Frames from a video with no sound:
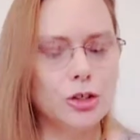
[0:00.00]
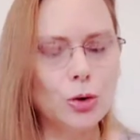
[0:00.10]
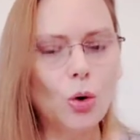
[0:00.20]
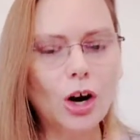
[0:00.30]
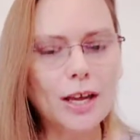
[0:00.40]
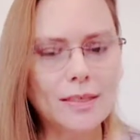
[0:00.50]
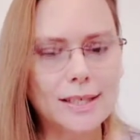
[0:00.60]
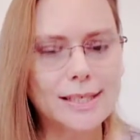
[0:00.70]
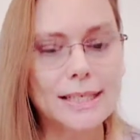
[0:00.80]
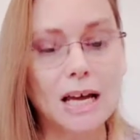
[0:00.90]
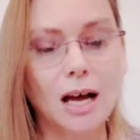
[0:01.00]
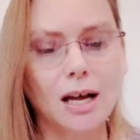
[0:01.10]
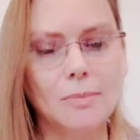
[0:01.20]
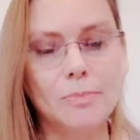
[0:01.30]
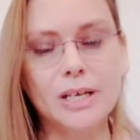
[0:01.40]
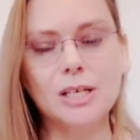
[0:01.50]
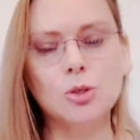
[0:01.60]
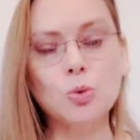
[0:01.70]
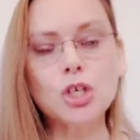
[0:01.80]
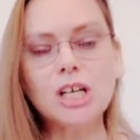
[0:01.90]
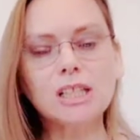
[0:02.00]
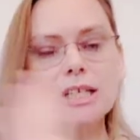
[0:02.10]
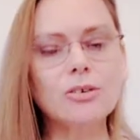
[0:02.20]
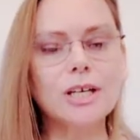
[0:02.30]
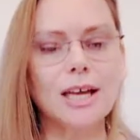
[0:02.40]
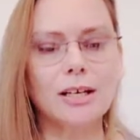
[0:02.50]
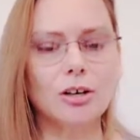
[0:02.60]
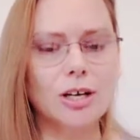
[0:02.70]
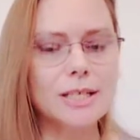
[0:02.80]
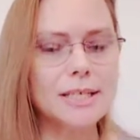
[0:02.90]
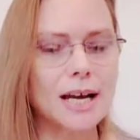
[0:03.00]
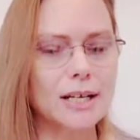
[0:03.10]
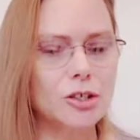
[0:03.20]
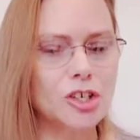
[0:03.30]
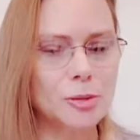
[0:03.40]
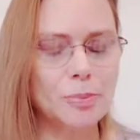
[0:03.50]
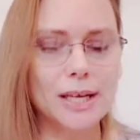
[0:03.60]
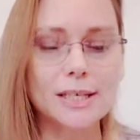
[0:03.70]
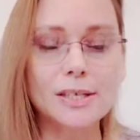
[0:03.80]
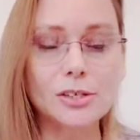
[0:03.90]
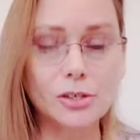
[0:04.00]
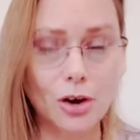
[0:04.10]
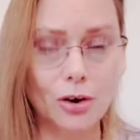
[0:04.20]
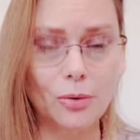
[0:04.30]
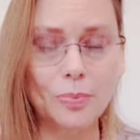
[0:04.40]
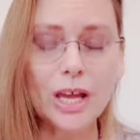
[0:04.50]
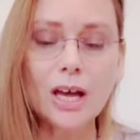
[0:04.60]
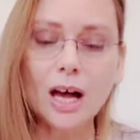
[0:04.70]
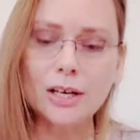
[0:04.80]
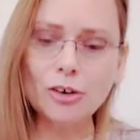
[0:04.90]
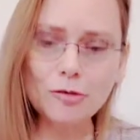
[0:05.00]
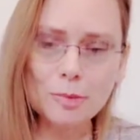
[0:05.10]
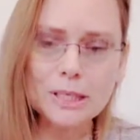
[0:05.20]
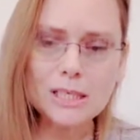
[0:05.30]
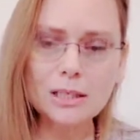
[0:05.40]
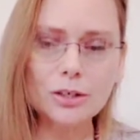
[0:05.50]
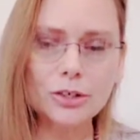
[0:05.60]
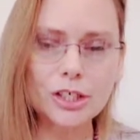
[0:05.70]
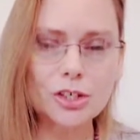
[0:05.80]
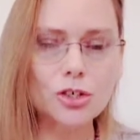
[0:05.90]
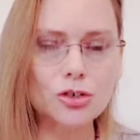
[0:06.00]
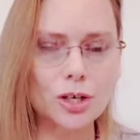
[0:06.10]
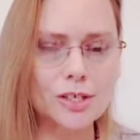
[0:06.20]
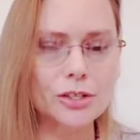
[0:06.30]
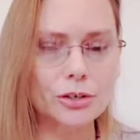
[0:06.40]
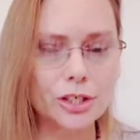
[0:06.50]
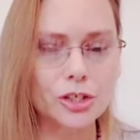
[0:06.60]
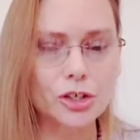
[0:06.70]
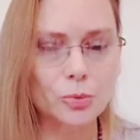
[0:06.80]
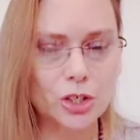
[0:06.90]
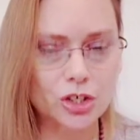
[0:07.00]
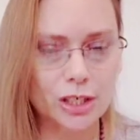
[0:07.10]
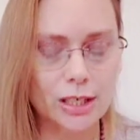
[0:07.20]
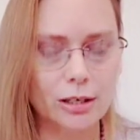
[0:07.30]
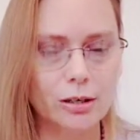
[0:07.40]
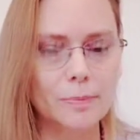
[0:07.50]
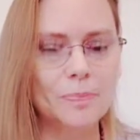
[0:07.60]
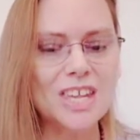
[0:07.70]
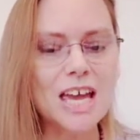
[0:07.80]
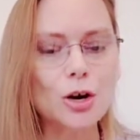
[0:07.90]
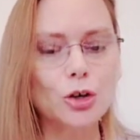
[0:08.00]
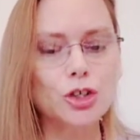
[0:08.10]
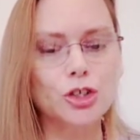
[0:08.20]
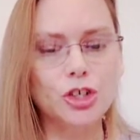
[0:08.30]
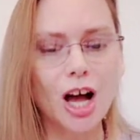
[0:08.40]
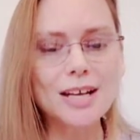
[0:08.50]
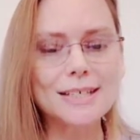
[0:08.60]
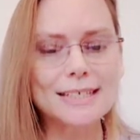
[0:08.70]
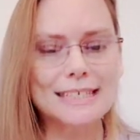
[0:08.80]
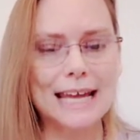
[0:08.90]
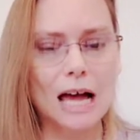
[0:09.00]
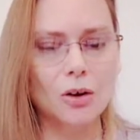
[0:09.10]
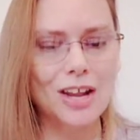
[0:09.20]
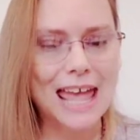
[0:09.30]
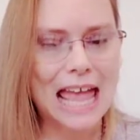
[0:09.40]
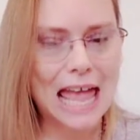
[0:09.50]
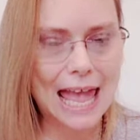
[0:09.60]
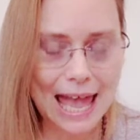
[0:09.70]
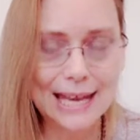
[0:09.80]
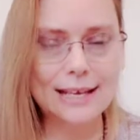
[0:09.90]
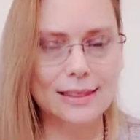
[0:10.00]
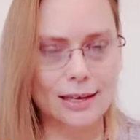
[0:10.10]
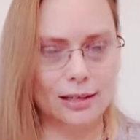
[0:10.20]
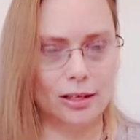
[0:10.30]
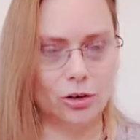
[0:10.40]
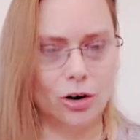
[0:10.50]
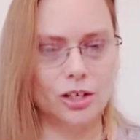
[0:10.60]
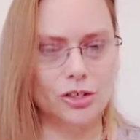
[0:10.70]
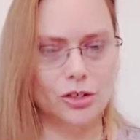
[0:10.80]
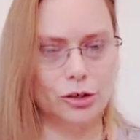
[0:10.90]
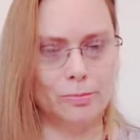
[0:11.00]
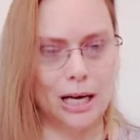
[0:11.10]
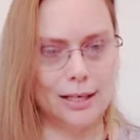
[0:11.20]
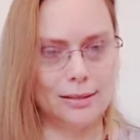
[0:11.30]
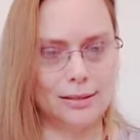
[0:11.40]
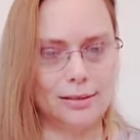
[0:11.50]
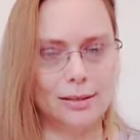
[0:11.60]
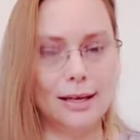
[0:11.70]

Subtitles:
during this time, because we're clearing out our entire space, so I know everybody's learning to trust their intuition here. Jot down anything that crosses your mind.